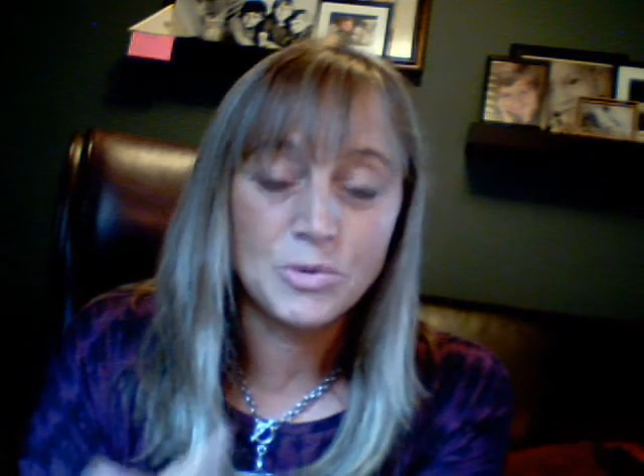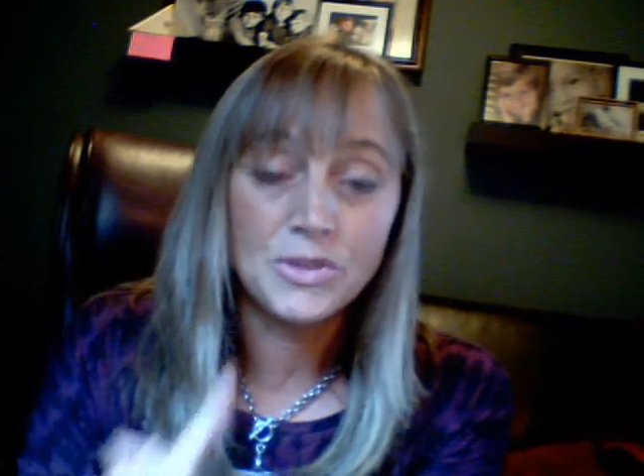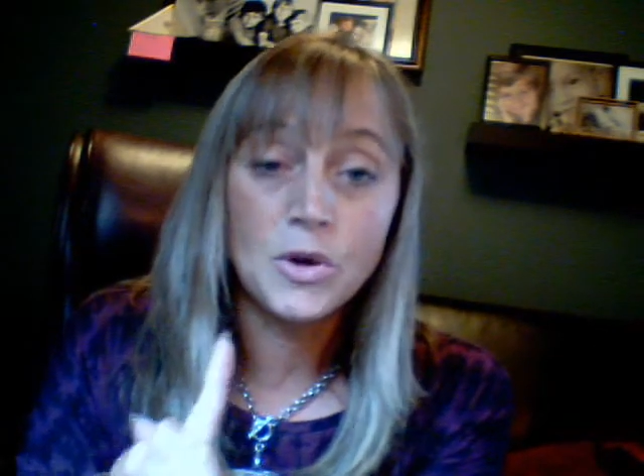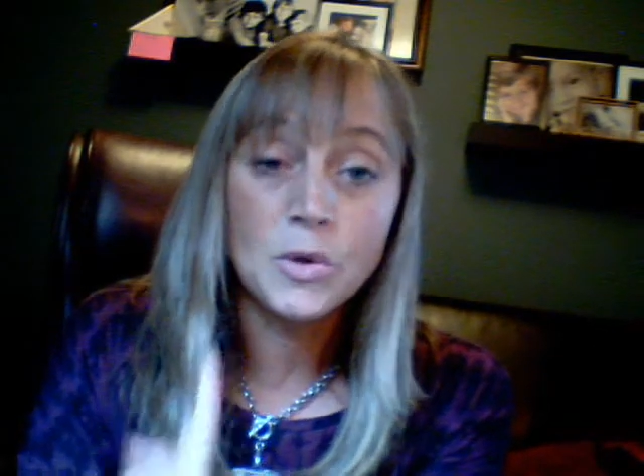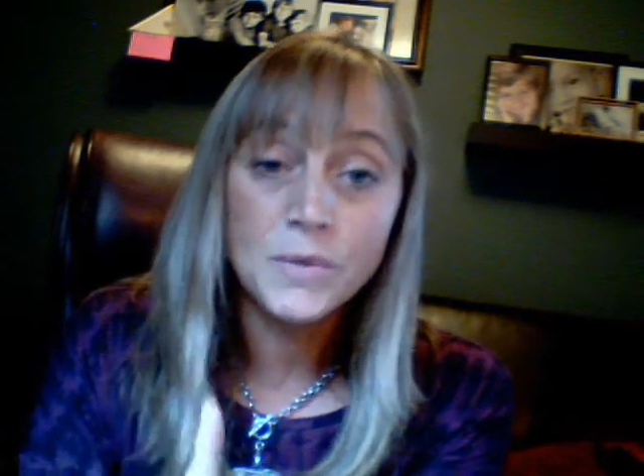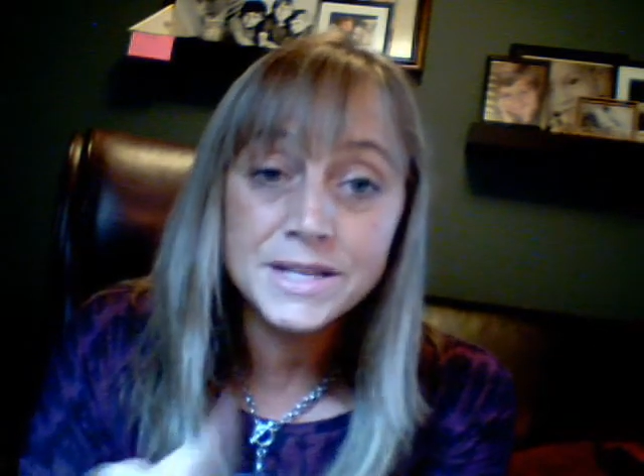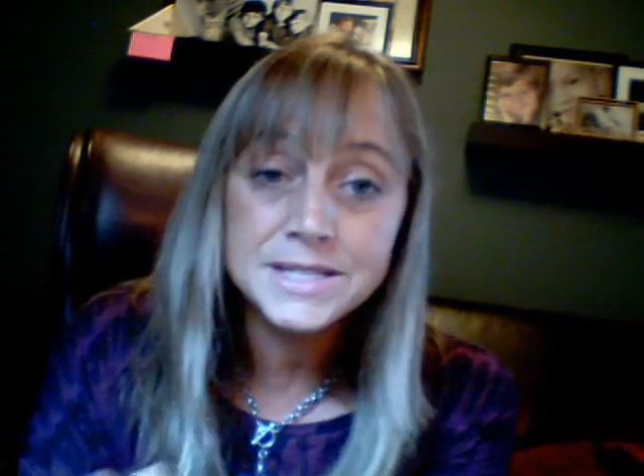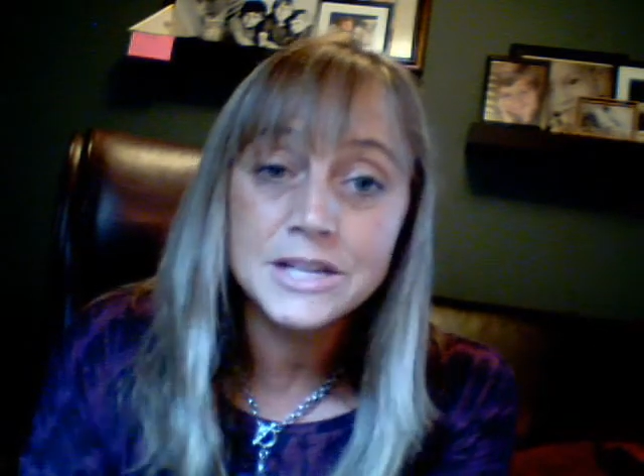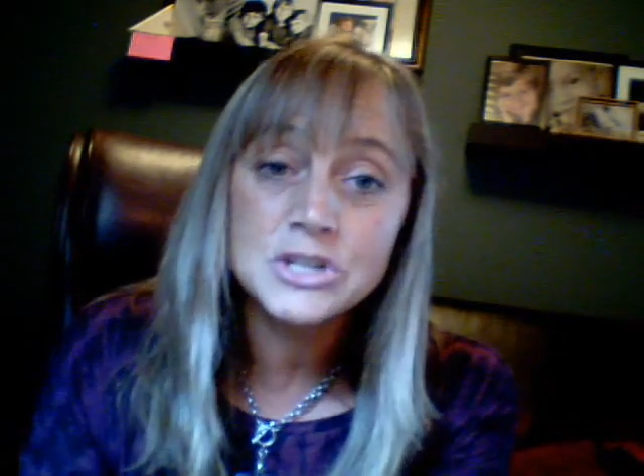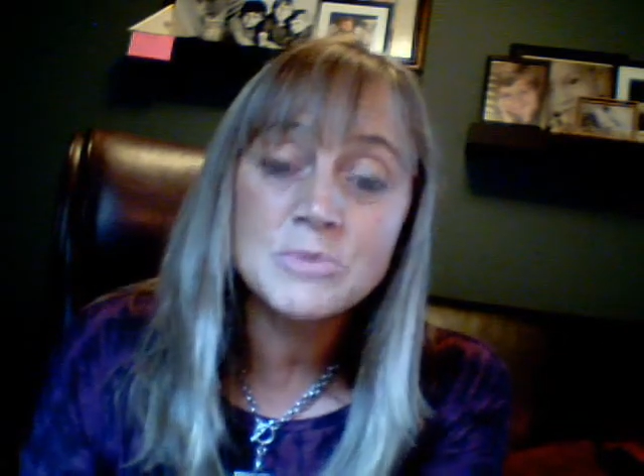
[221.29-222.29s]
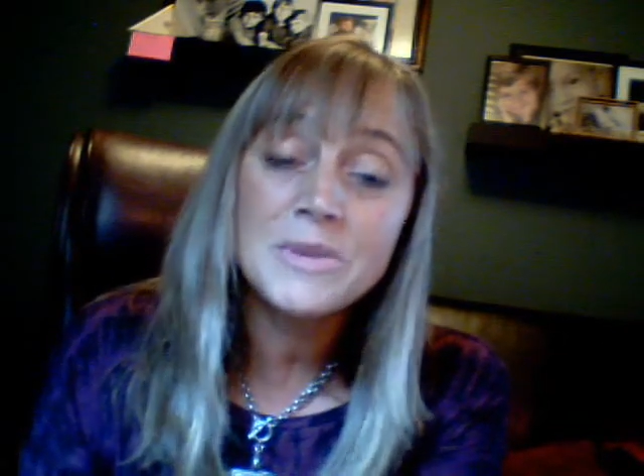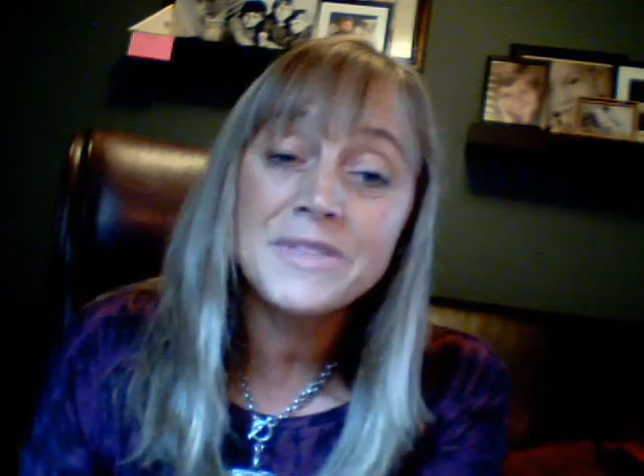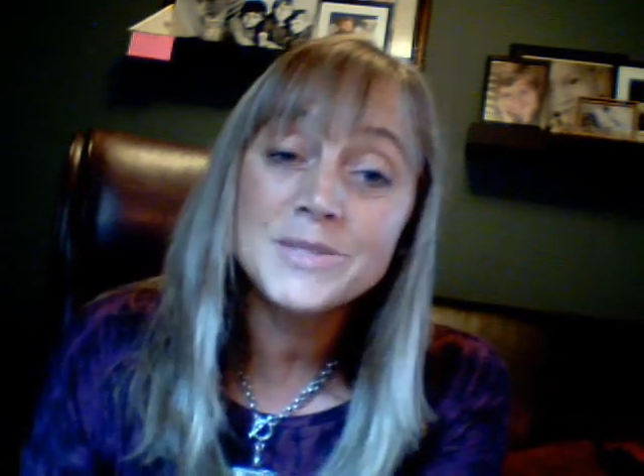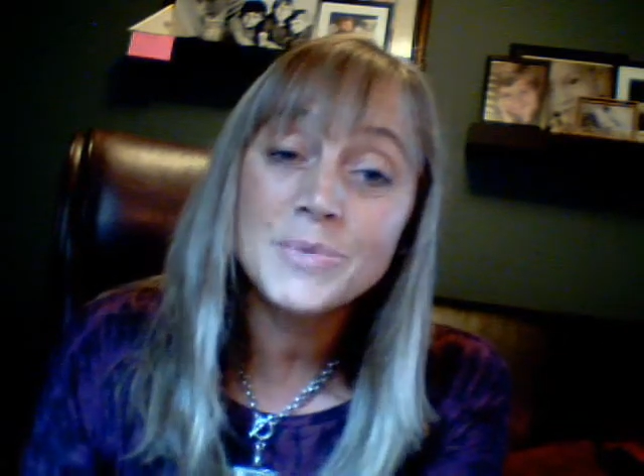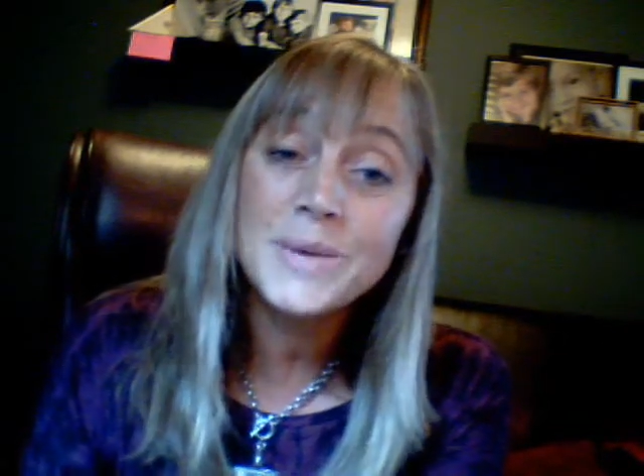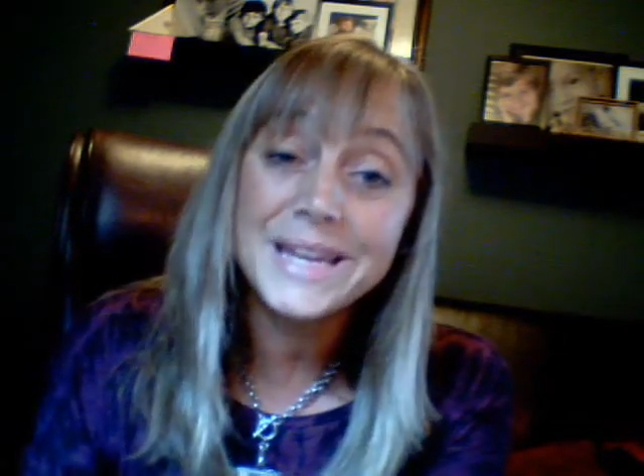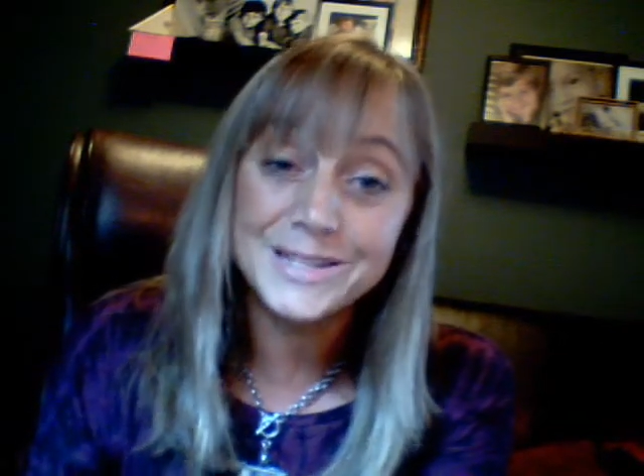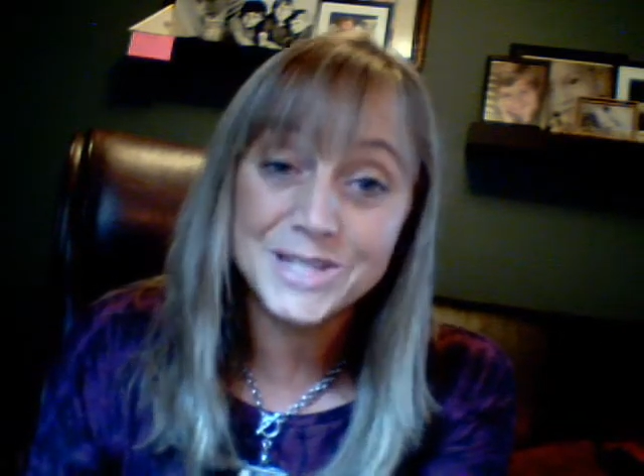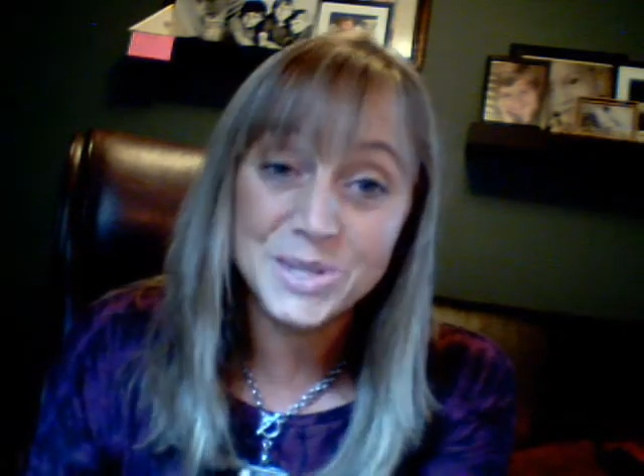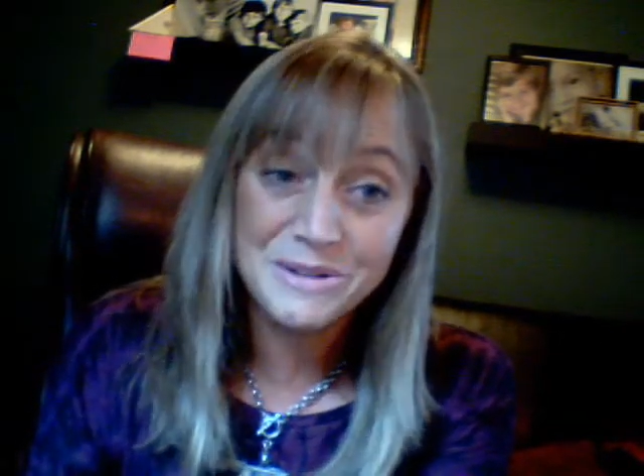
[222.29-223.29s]
The only discussion board this week is
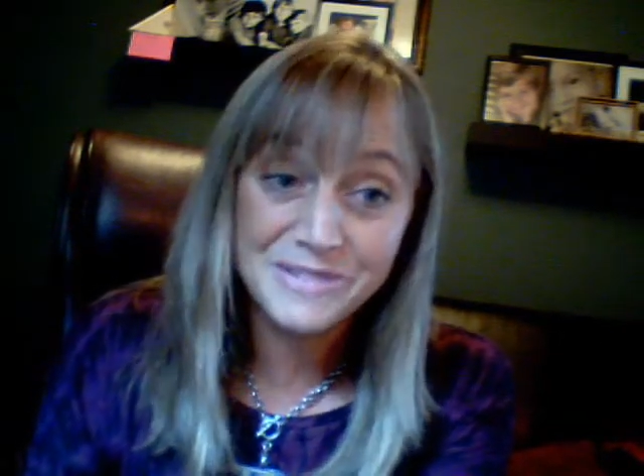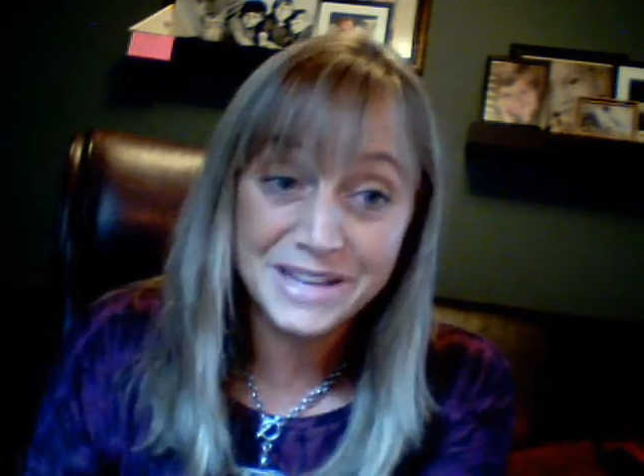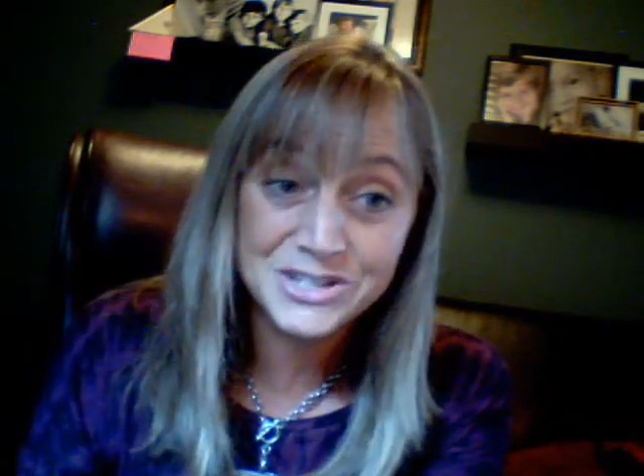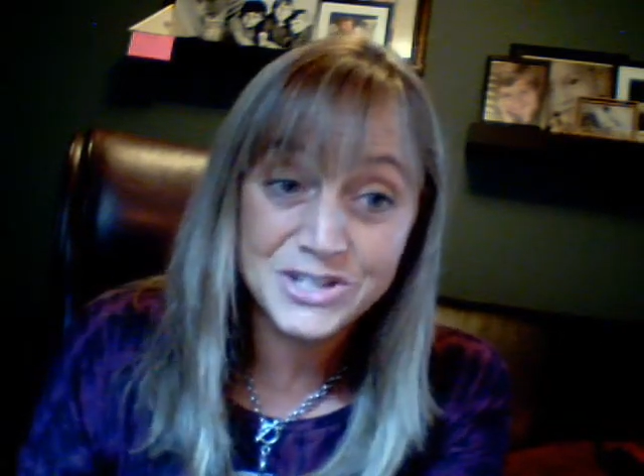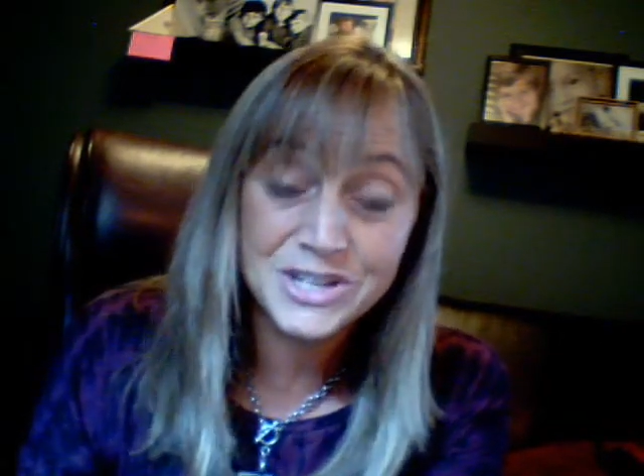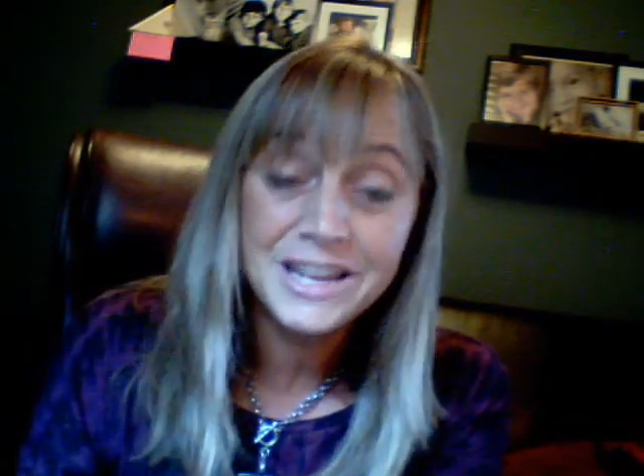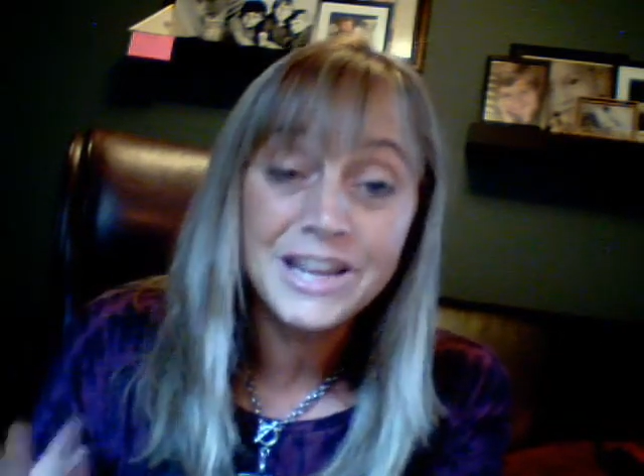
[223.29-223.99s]
the reflection.